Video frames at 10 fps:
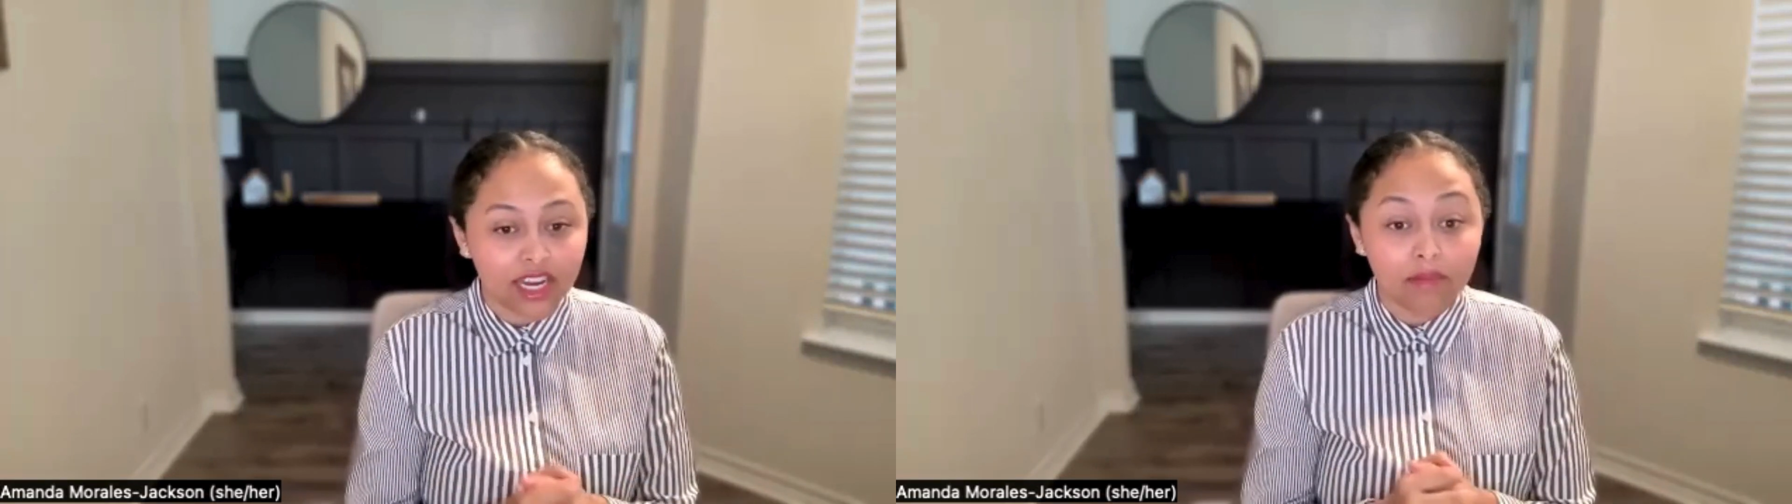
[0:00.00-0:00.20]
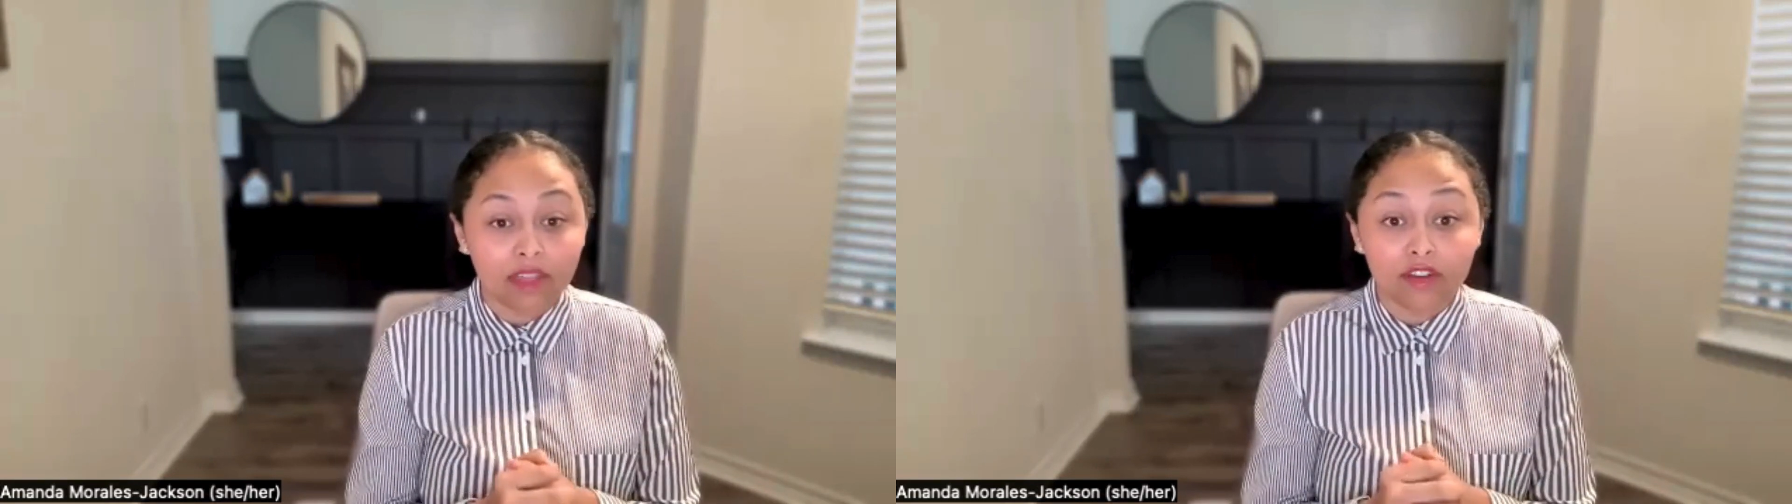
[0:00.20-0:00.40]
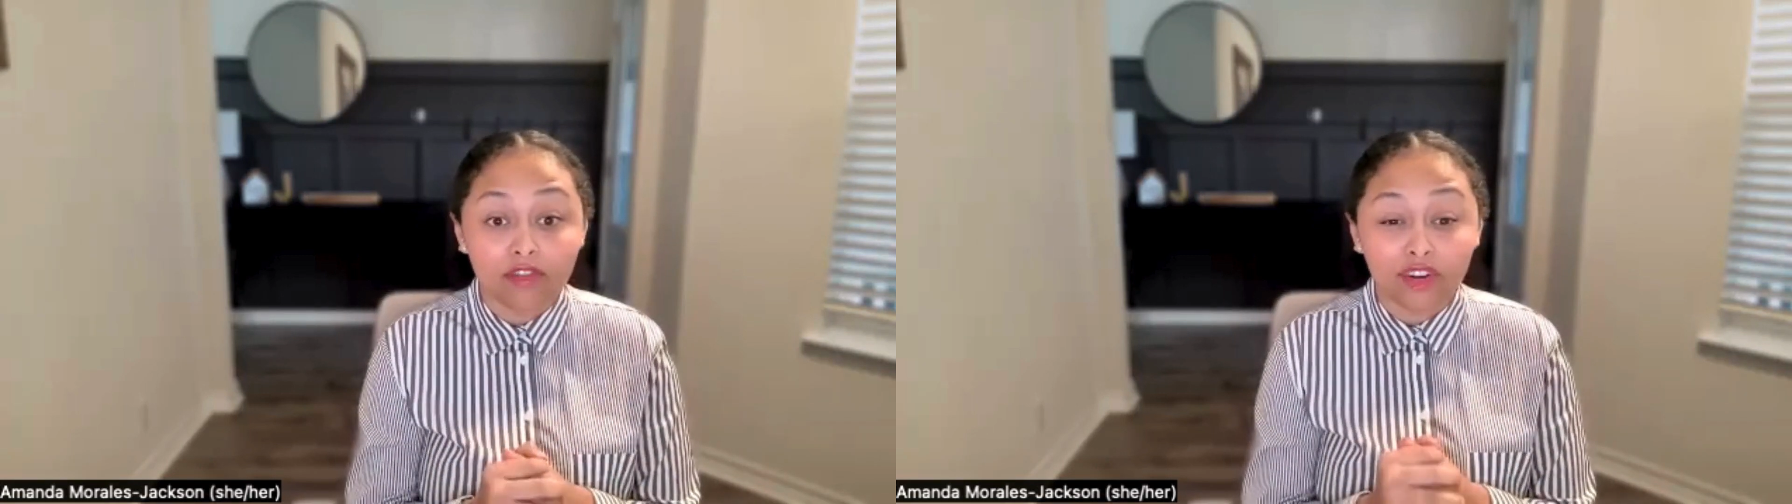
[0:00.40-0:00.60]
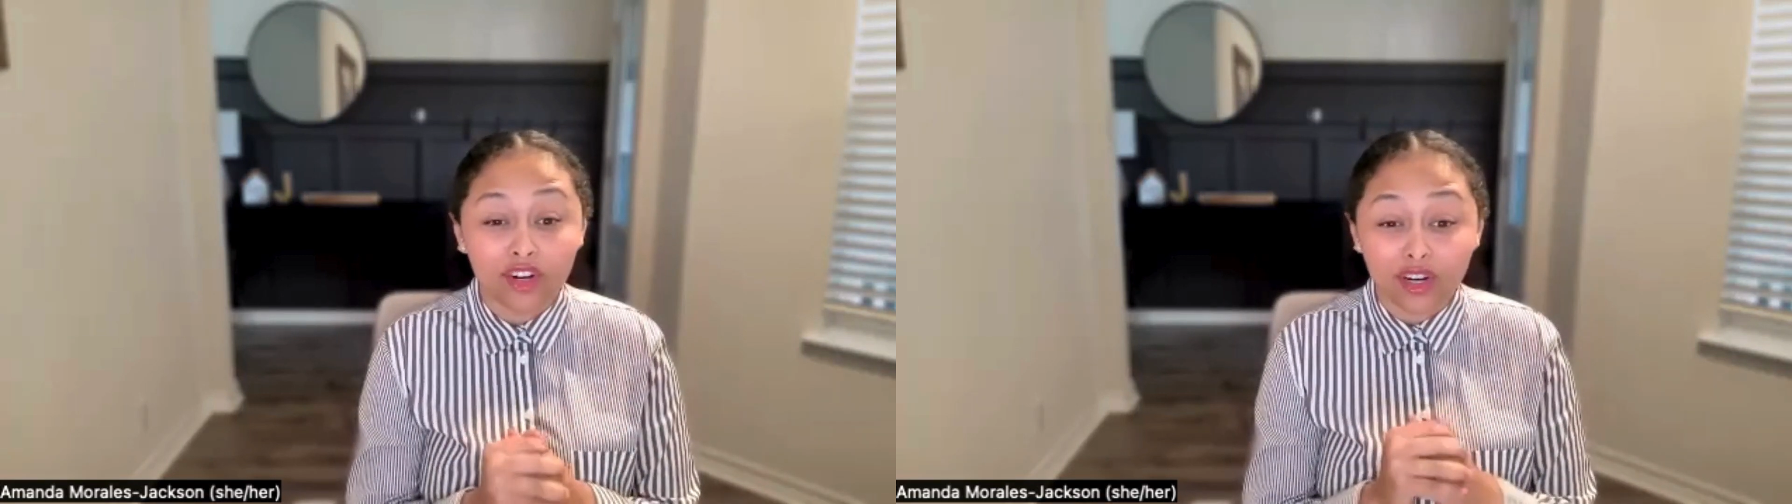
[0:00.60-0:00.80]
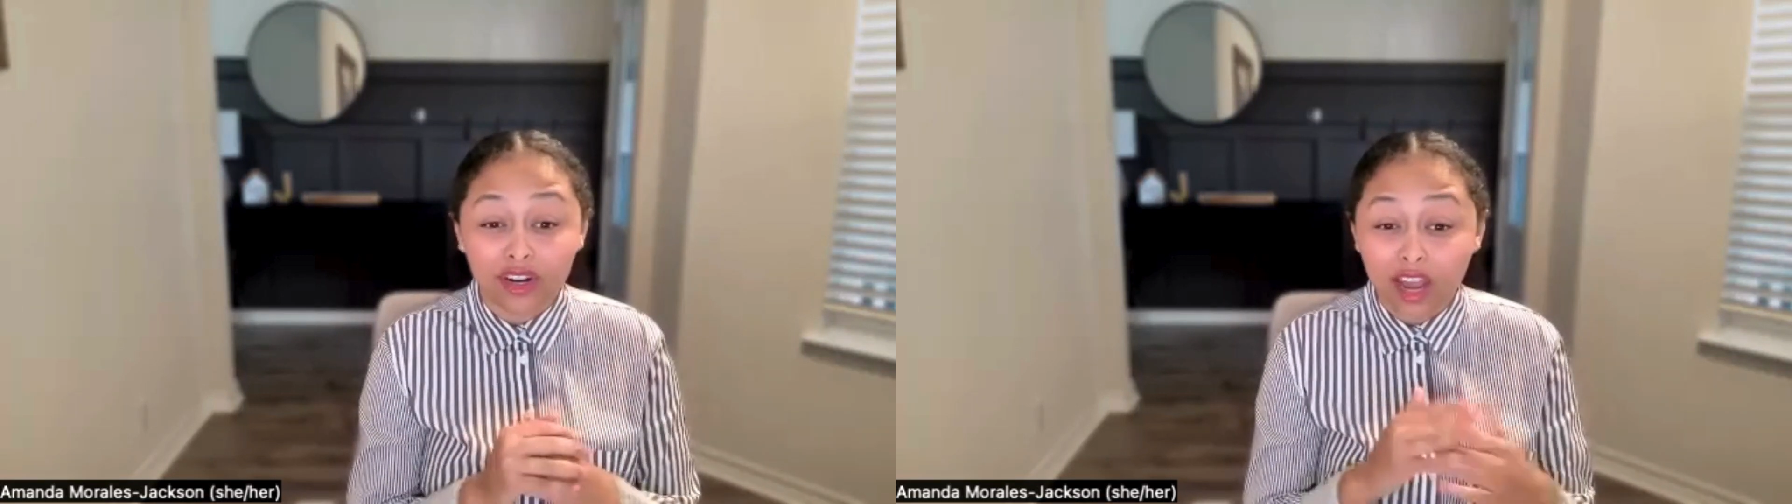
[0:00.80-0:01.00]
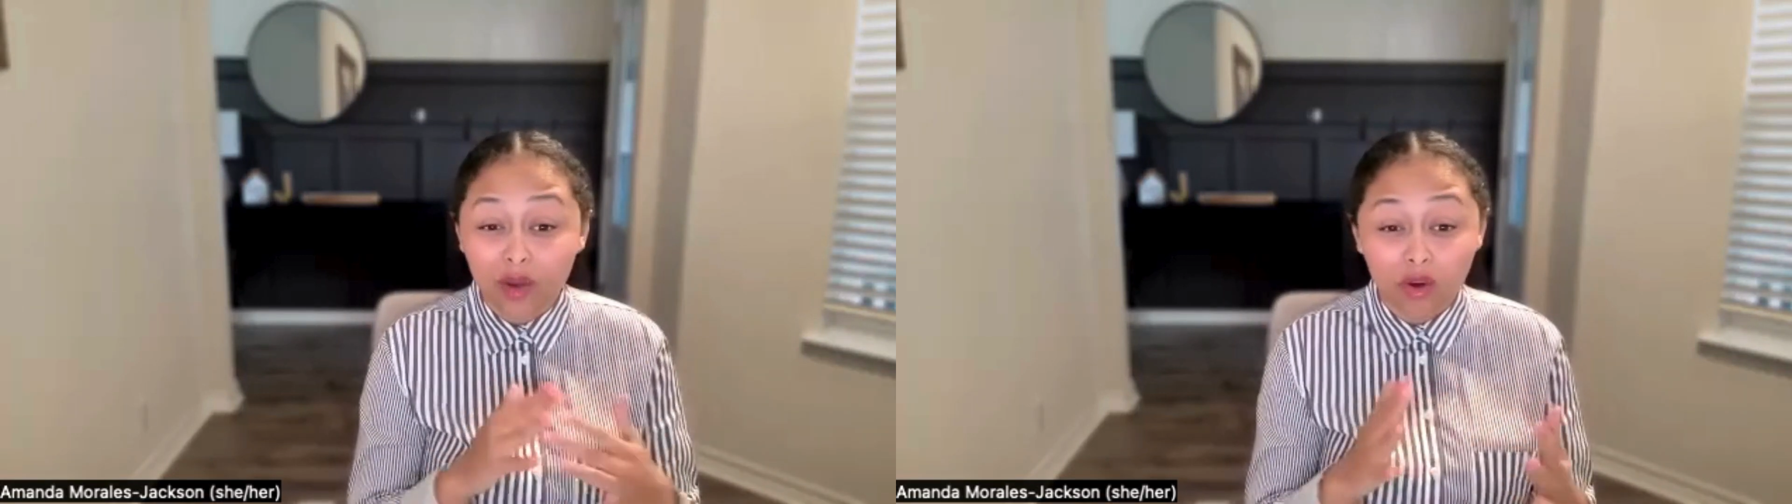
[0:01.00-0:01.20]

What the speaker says: and I'm there for,